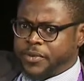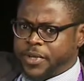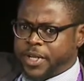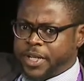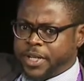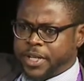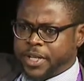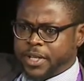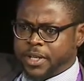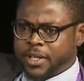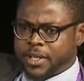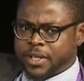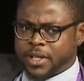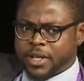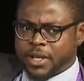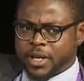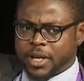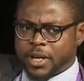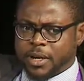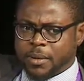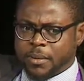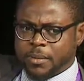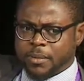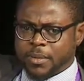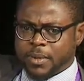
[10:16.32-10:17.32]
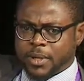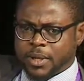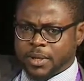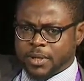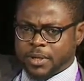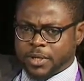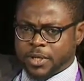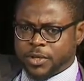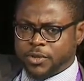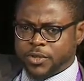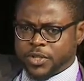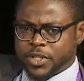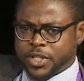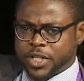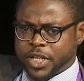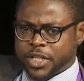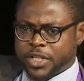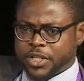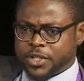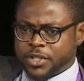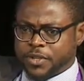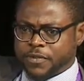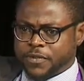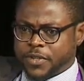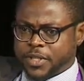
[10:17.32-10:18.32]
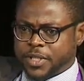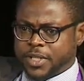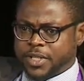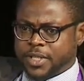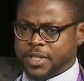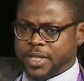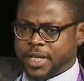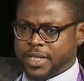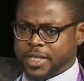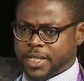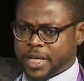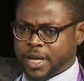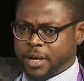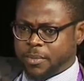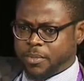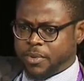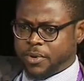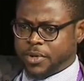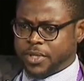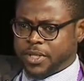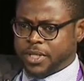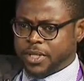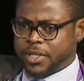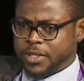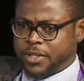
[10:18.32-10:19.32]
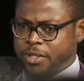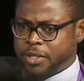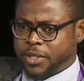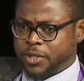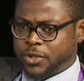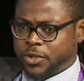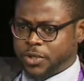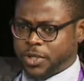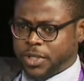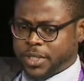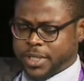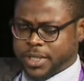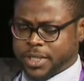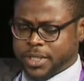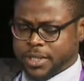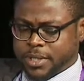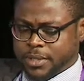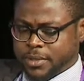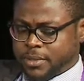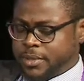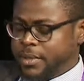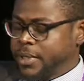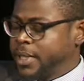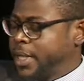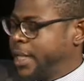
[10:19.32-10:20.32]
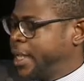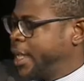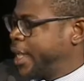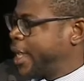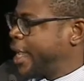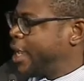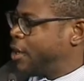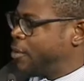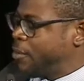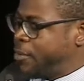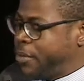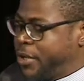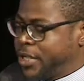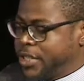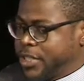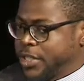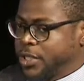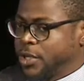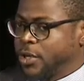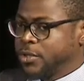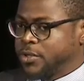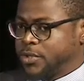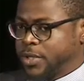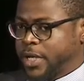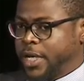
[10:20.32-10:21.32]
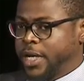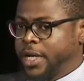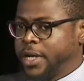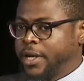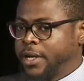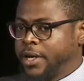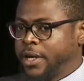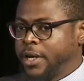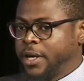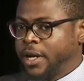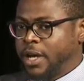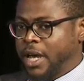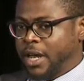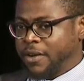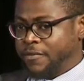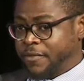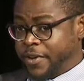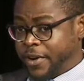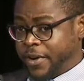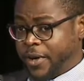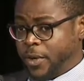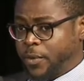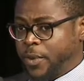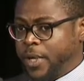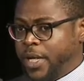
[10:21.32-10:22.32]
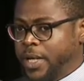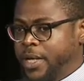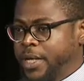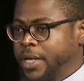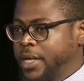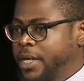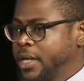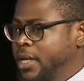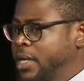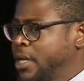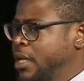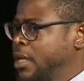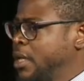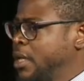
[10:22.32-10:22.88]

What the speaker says: three stages of this entire process. You know, it's kind of brings it all together and very quickly.